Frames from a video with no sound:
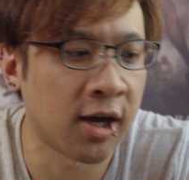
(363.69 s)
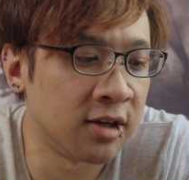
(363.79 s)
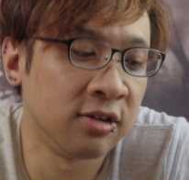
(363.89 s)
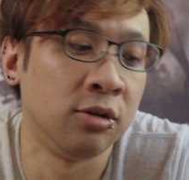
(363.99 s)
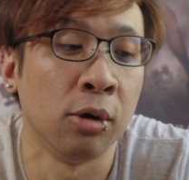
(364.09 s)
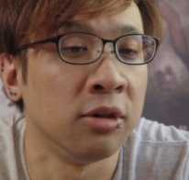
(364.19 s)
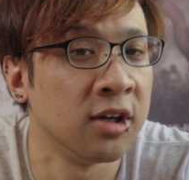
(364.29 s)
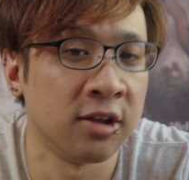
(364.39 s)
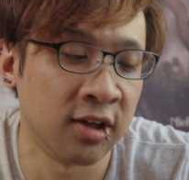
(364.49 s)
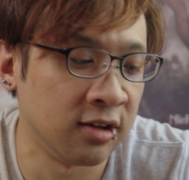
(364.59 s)
I just don't
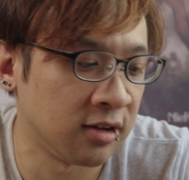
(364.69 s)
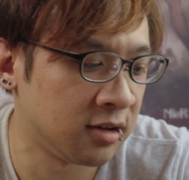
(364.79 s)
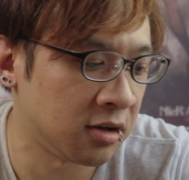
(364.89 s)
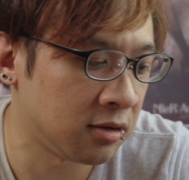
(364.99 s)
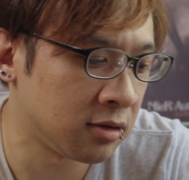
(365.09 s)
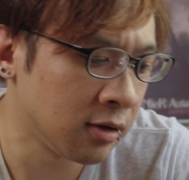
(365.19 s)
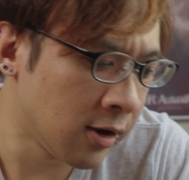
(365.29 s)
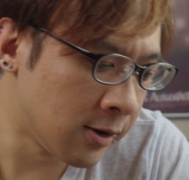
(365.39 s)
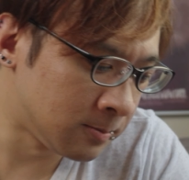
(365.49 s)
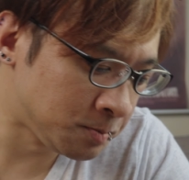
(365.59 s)
think it tastes like cheese.
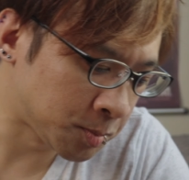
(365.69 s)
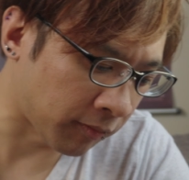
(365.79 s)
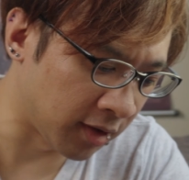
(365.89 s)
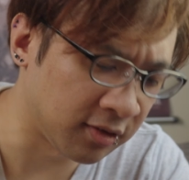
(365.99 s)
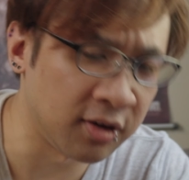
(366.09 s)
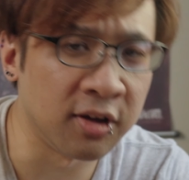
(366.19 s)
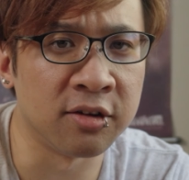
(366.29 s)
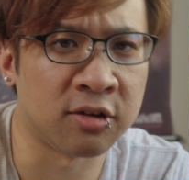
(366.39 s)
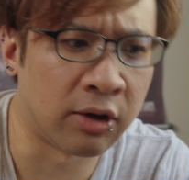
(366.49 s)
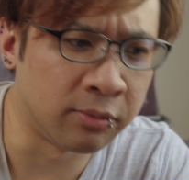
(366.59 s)
It's kind of
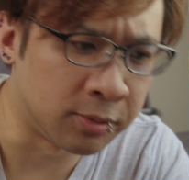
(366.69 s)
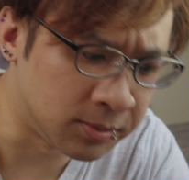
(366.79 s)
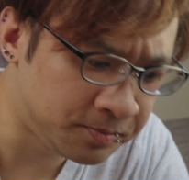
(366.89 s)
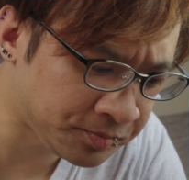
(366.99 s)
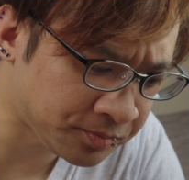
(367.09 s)
indescribable.